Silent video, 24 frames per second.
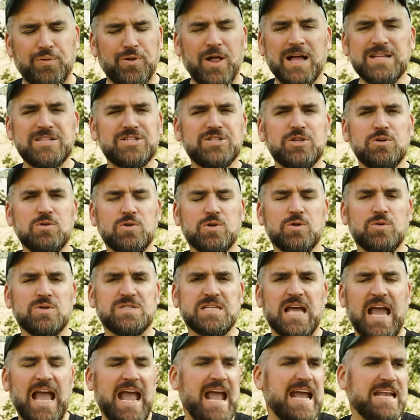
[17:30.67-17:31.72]
Plus, you
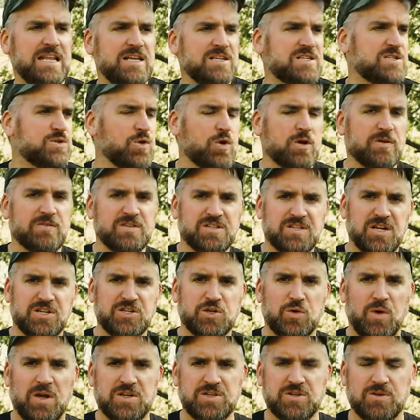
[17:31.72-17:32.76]
lose any sort of
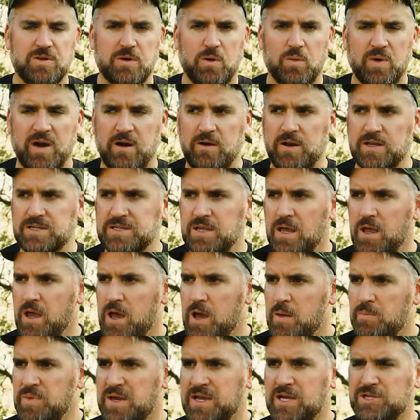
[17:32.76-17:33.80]
situational awareness
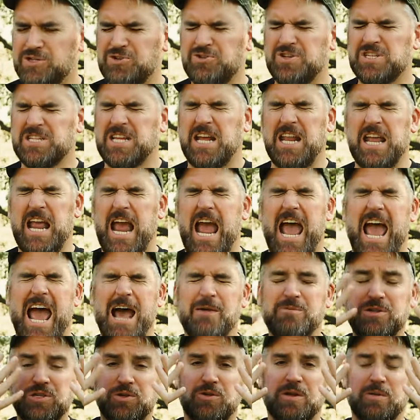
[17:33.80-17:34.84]
because you're just getting
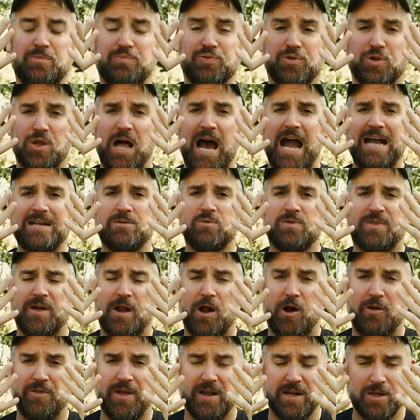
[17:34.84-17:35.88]
absolutely blind without
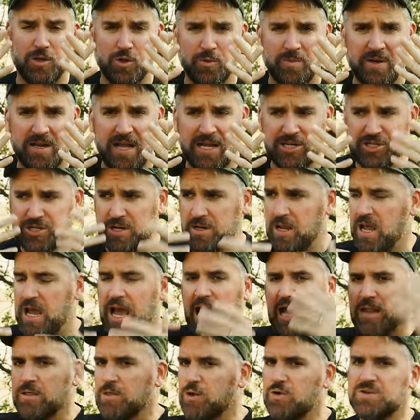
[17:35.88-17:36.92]
all that illumination
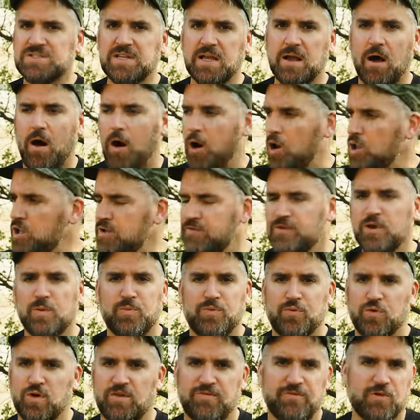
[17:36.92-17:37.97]
and losing all of your
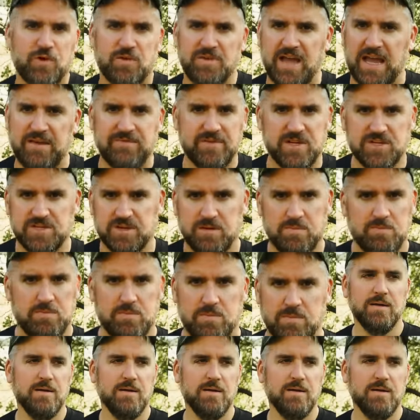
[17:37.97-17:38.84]
peripheral night vision.